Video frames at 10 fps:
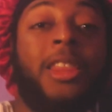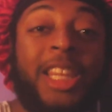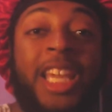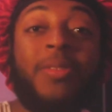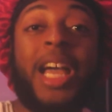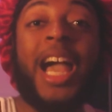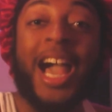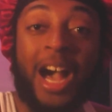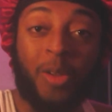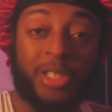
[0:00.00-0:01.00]
leave the
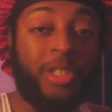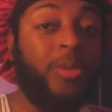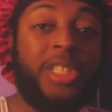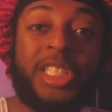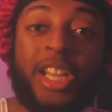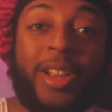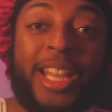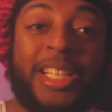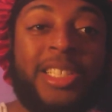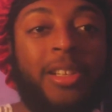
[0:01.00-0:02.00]
house. Are you
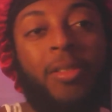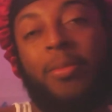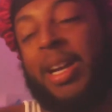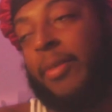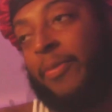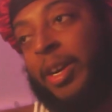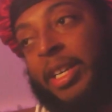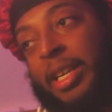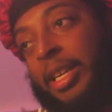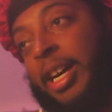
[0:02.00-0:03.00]
serious? Oh my
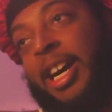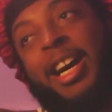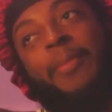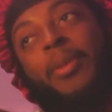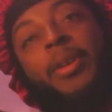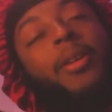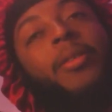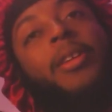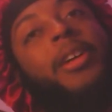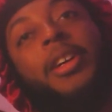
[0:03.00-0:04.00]
fucking god,
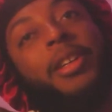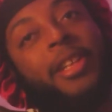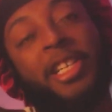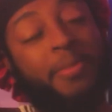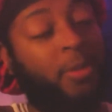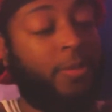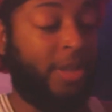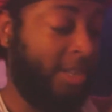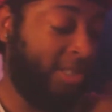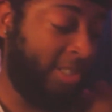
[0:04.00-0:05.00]
bro. This
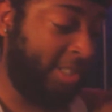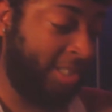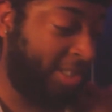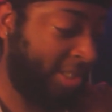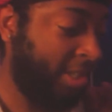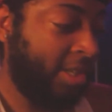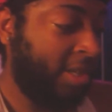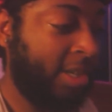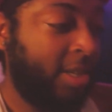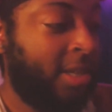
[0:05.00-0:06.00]
movie is just.
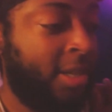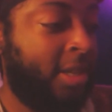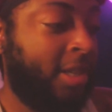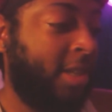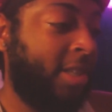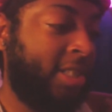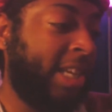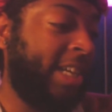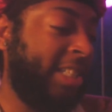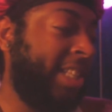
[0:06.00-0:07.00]
It's
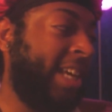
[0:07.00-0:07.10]
like